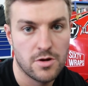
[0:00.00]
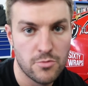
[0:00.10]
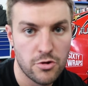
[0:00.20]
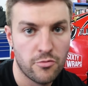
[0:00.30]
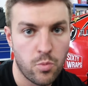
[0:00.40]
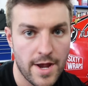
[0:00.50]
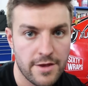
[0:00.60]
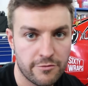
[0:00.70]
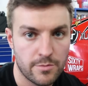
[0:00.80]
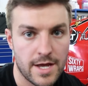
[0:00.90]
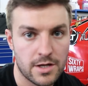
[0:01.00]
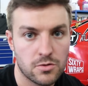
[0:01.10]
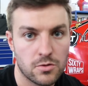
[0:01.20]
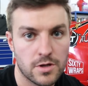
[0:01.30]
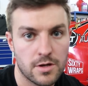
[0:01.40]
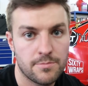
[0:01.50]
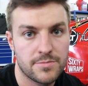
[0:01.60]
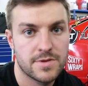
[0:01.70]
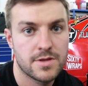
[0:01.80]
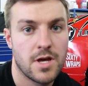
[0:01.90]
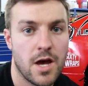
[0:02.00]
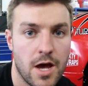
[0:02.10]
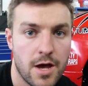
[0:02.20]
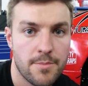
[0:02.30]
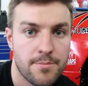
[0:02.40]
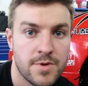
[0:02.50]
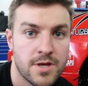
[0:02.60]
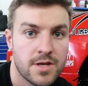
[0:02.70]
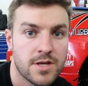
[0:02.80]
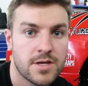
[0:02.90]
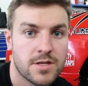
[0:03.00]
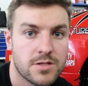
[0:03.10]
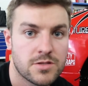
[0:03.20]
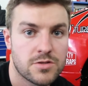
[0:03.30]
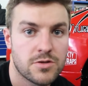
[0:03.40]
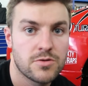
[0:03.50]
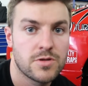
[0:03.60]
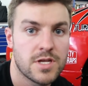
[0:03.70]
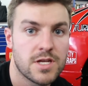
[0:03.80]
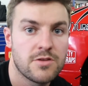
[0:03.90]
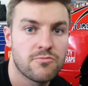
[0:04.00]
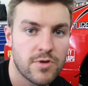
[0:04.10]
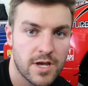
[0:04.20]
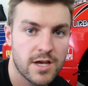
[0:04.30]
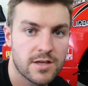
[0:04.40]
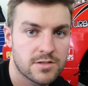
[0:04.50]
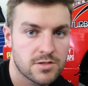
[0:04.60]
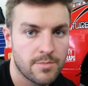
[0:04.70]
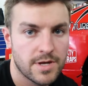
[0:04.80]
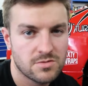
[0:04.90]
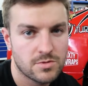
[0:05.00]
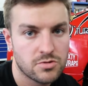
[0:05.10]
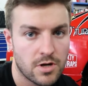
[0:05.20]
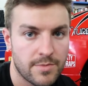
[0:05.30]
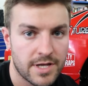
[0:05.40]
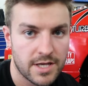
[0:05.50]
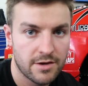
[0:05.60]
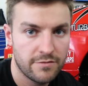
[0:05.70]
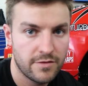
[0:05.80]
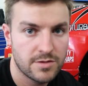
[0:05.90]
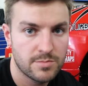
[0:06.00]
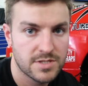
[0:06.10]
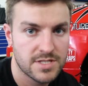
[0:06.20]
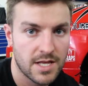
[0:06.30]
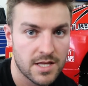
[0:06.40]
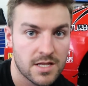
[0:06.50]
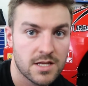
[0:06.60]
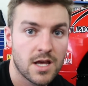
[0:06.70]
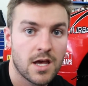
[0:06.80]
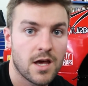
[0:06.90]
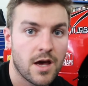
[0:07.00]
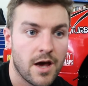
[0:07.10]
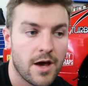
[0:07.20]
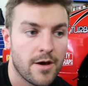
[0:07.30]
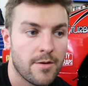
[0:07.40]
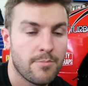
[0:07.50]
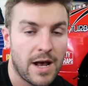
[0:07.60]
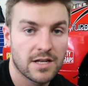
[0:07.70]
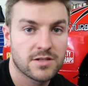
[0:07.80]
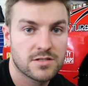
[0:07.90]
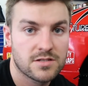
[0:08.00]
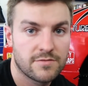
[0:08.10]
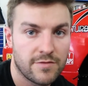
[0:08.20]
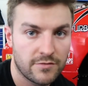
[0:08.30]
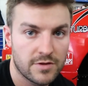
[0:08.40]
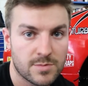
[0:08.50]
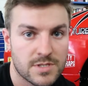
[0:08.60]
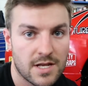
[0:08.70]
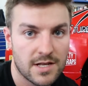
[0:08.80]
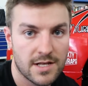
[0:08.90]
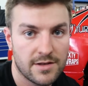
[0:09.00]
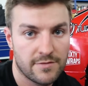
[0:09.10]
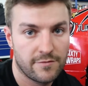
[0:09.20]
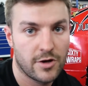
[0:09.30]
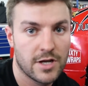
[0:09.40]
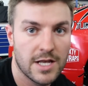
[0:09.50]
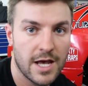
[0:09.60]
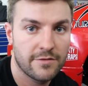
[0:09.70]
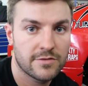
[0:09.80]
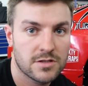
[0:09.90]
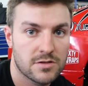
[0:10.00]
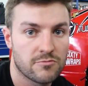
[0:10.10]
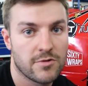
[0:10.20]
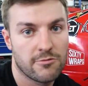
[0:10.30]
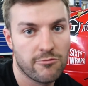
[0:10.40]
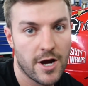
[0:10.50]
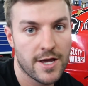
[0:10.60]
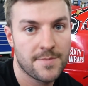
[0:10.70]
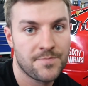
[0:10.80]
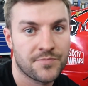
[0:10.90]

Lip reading: move weight from that corner to the rear. So basically we're trying to get a 50% balance, 50% front left to rear right